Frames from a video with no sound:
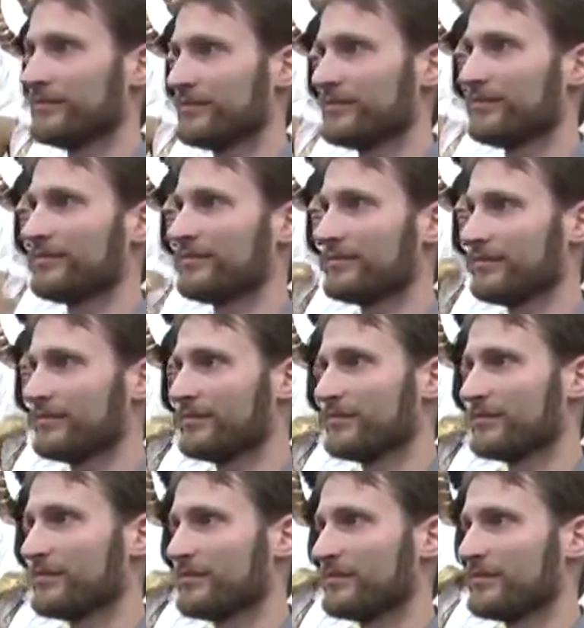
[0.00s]

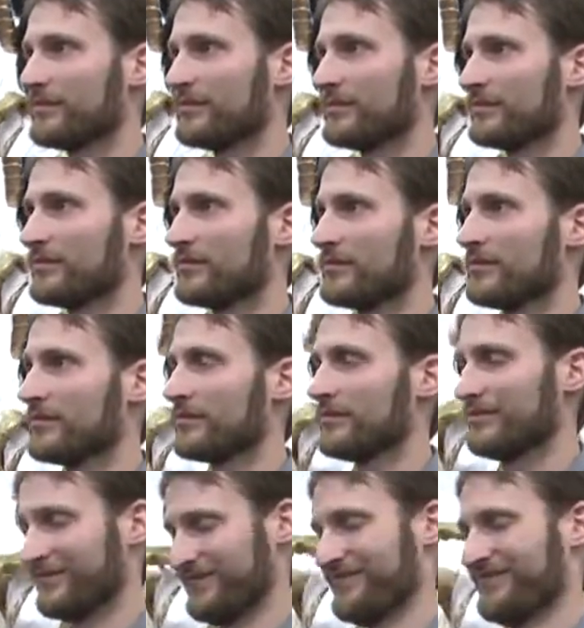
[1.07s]

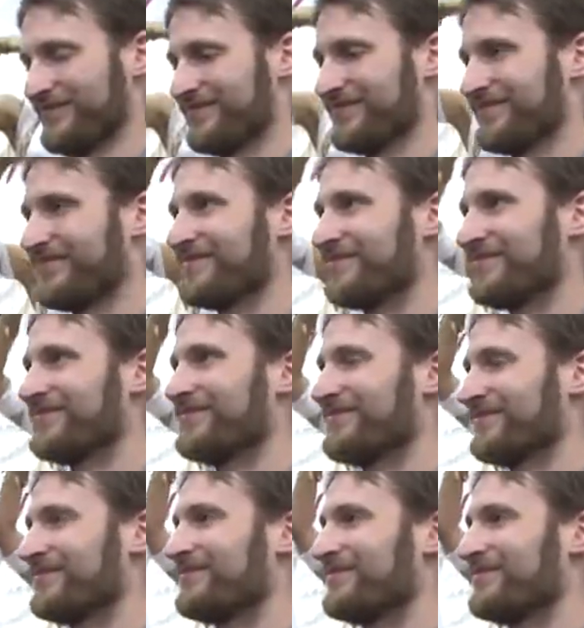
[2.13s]
[no speech]